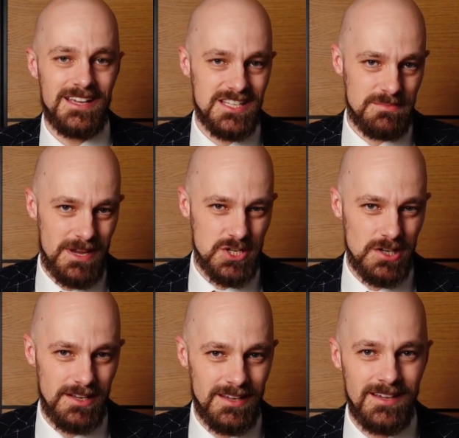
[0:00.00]

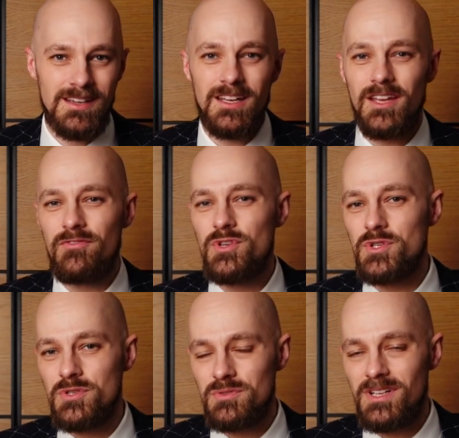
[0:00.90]
especially if you
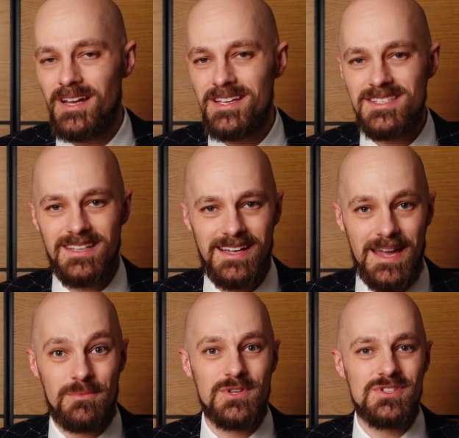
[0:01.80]
utilize the
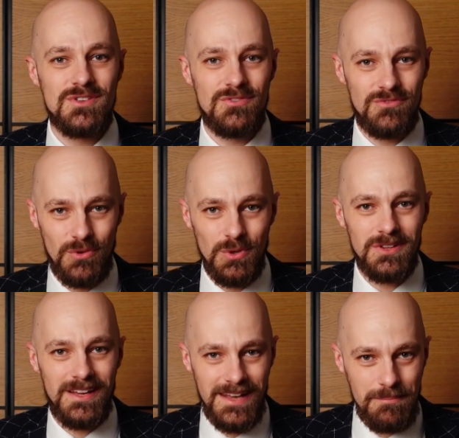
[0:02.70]
camera's full
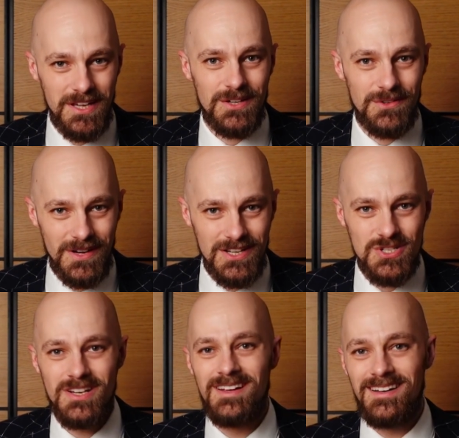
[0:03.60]
dynamic range.